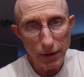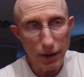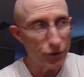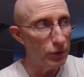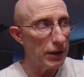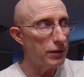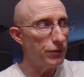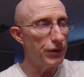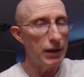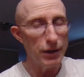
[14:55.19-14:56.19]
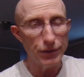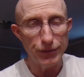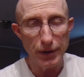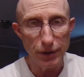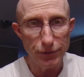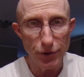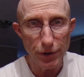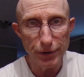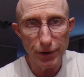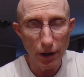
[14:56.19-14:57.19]
and do like those idiots did
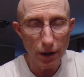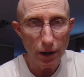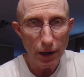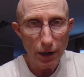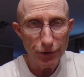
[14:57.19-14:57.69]
to